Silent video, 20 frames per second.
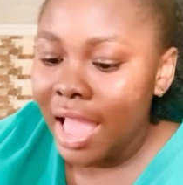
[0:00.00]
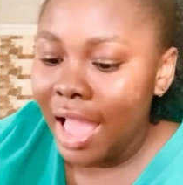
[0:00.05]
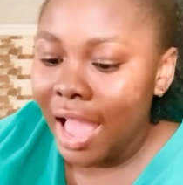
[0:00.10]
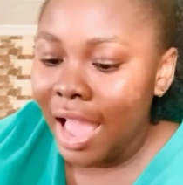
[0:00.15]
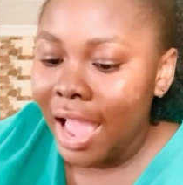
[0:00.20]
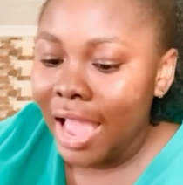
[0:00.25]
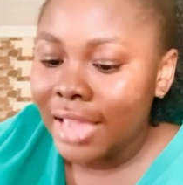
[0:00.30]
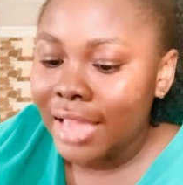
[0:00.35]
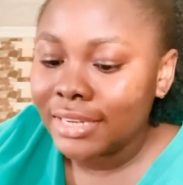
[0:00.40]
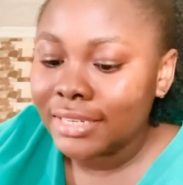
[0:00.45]

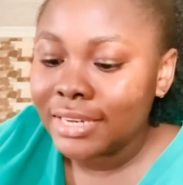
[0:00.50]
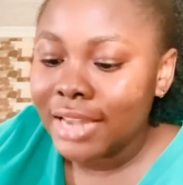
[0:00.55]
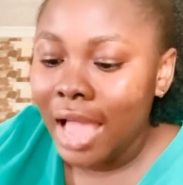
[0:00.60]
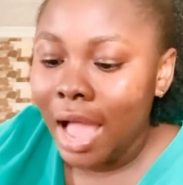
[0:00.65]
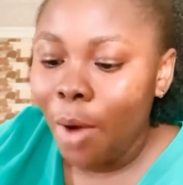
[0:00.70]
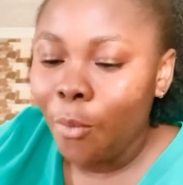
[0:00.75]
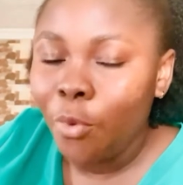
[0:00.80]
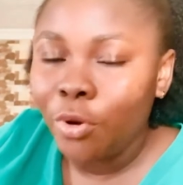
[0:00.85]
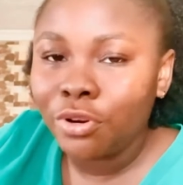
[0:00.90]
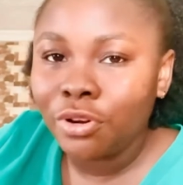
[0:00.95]
And
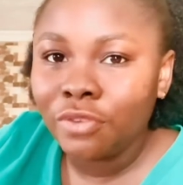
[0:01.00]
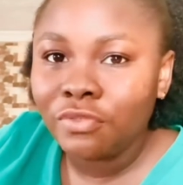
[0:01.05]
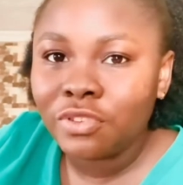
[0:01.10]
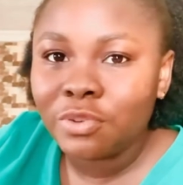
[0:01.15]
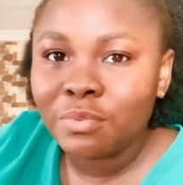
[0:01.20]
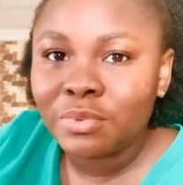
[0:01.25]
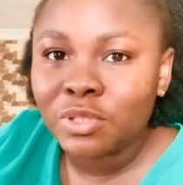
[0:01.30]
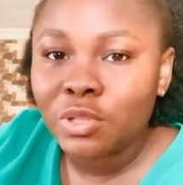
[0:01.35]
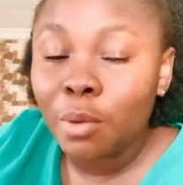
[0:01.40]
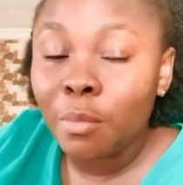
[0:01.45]

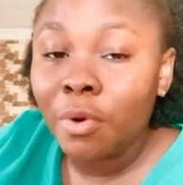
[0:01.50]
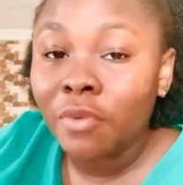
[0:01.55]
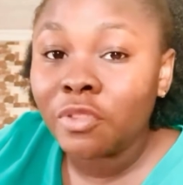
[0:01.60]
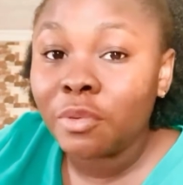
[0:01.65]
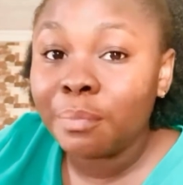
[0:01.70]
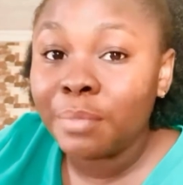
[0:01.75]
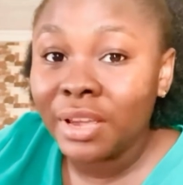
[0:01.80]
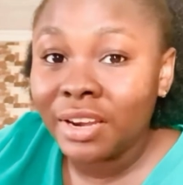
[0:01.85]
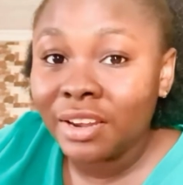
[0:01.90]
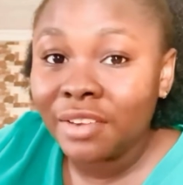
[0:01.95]
some of the
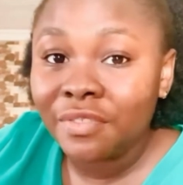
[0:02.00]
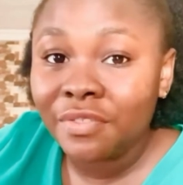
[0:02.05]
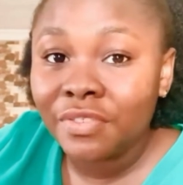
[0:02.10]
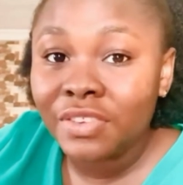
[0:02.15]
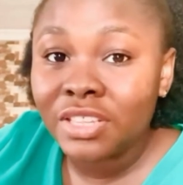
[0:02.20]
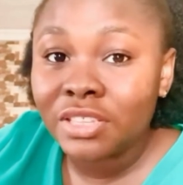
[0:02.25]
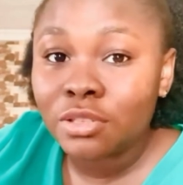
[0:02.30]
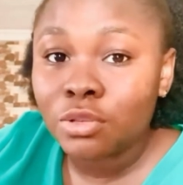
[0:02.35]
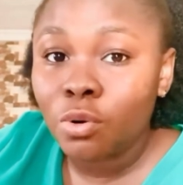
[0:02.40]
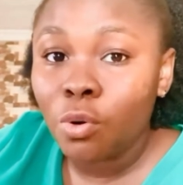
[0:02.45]

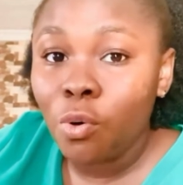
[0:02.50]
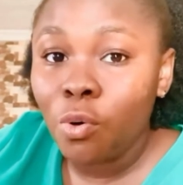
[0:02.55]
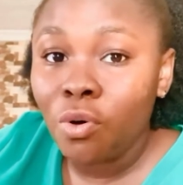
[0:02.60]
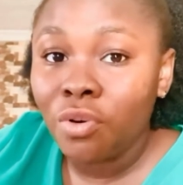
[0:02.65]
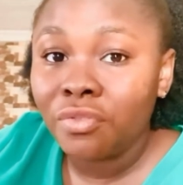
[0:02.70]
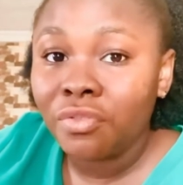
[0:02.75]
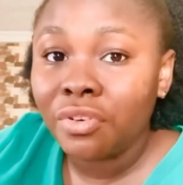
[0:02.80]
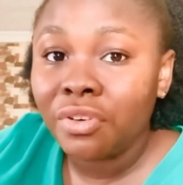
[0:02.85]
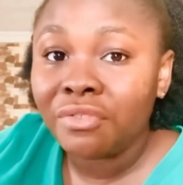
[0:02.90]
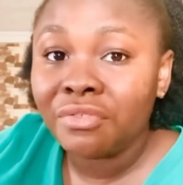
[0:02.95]
benefits
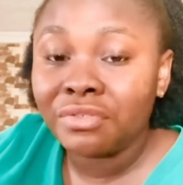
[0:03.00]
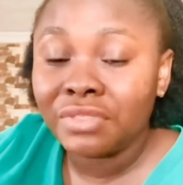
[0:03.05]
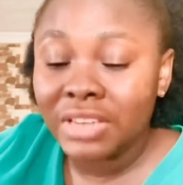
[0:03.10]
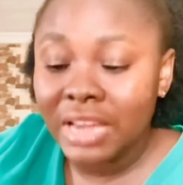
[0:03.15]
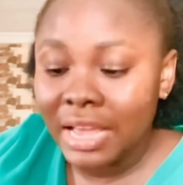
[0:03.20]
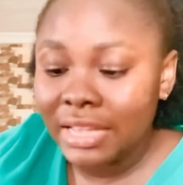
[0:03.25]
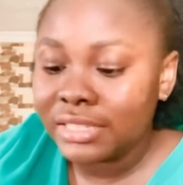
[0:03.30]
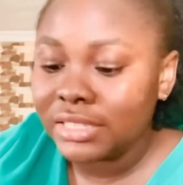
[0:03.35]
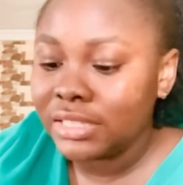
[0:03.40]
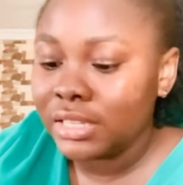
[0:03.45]
of
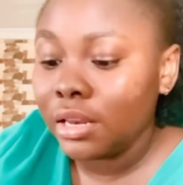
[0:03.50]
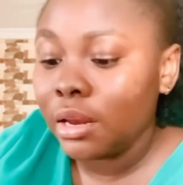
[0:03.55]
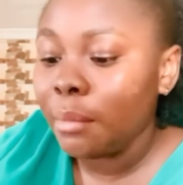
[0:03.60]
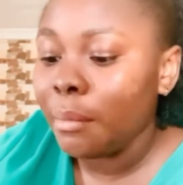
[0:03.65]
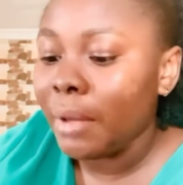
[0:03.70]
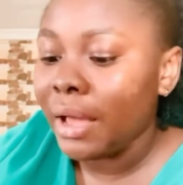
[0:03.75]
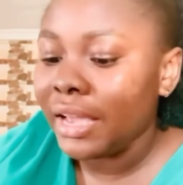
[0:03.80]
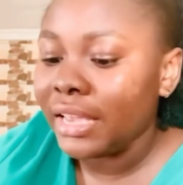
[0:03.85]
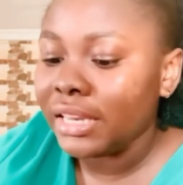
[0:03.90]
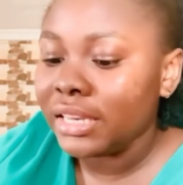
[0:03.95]

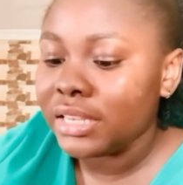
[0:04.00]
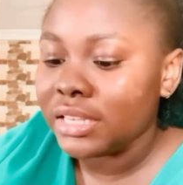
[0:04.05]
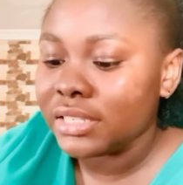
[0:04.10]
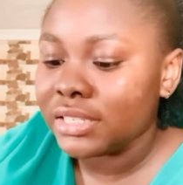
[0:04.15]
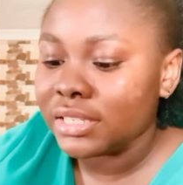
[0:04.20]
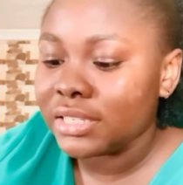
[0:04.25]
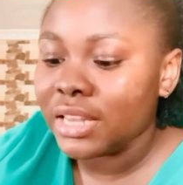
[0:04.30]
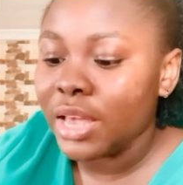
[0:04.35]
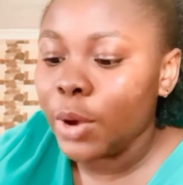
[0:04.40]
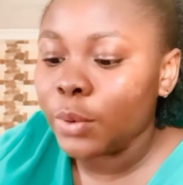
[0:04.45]
niacinamide is
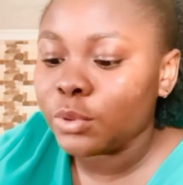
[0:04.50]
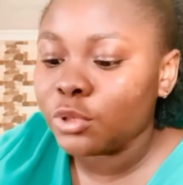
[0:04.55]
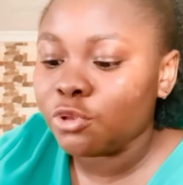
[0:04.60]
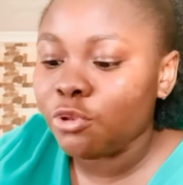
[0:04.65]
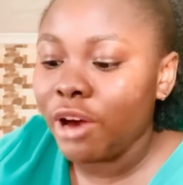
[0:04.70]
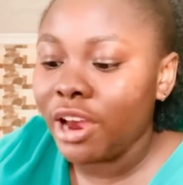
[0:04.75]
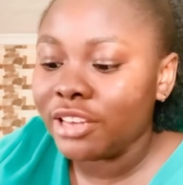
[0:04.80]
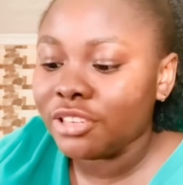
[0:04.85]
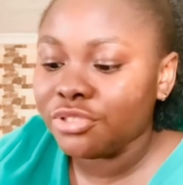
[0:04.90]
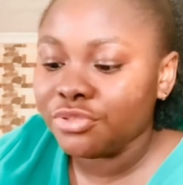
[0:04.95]
it helps to
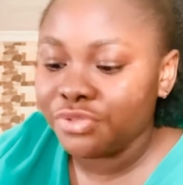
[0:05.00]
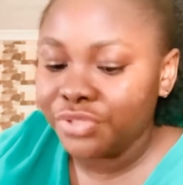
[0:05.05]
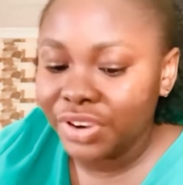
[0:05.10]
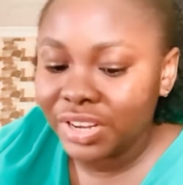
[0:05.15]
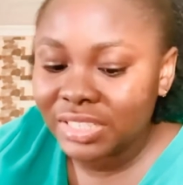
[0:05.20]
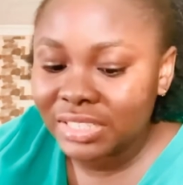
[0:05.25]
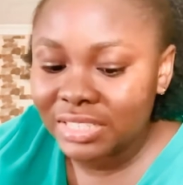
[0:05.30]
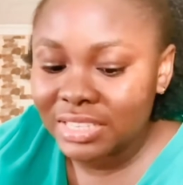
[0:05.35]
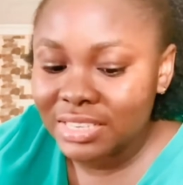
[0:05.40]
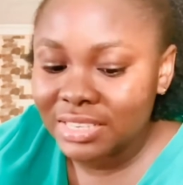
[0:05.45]

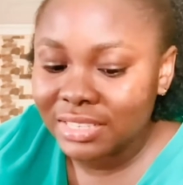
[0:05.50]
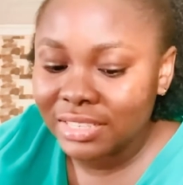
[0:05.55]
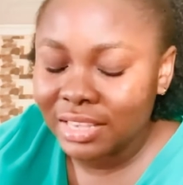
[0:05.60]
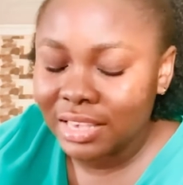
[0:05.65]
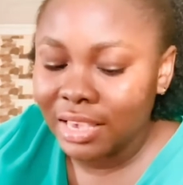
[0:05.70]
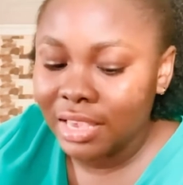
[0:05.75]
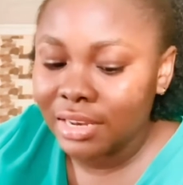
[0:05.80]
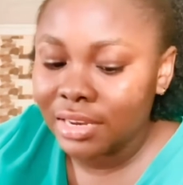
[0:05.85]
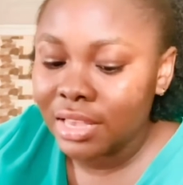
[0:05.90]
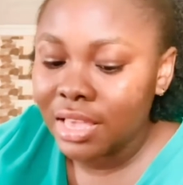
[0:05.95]
hydrate the
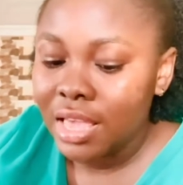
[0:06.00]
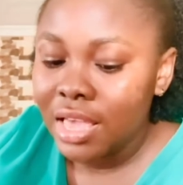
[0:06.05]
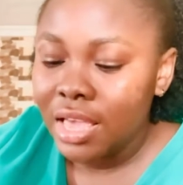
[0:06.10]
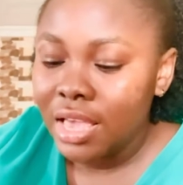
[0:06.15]
skin,